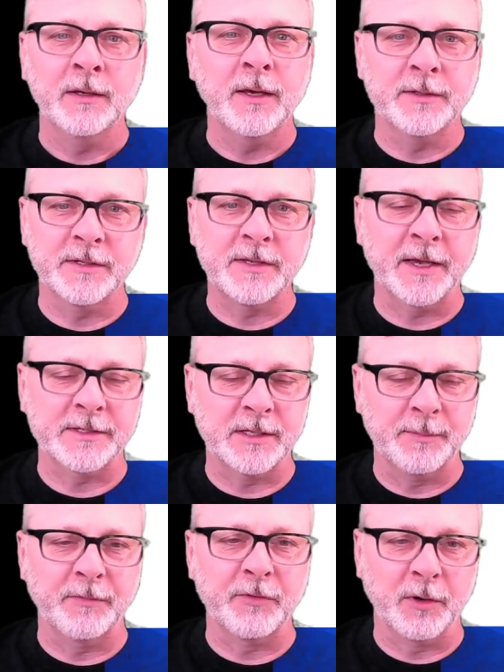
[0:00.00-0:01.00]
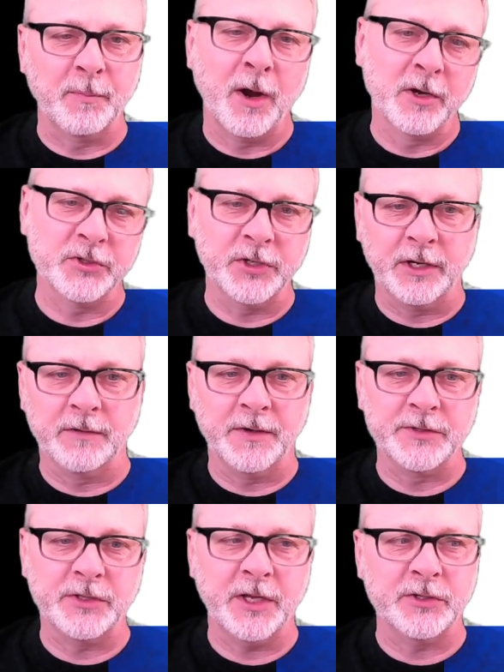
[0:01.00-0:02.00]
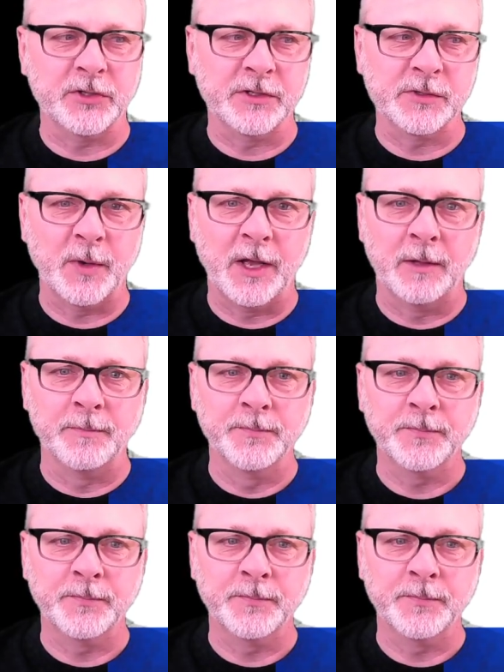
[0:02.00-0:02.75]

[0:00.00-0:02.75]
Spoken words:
It detects them if they're partially under vegetation as well.